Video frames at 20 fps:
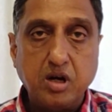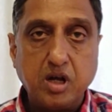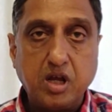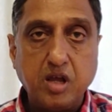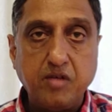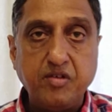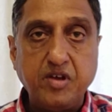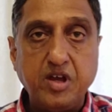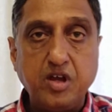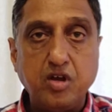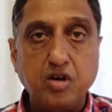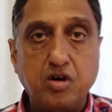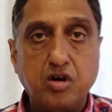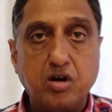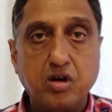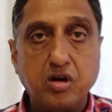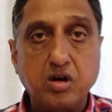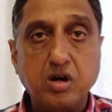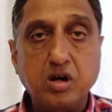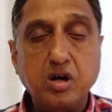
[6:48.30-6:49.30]
giving
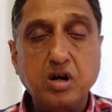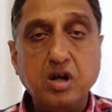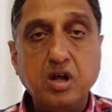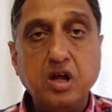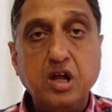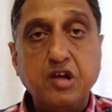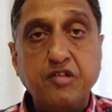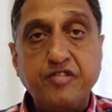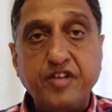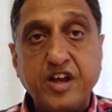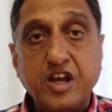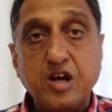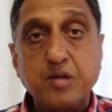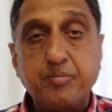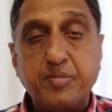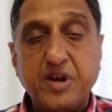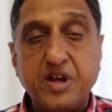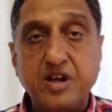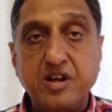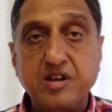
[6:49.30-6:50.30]
your
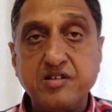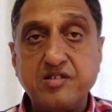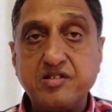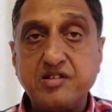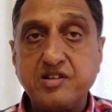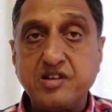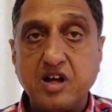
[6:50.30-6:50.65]
fingerprints,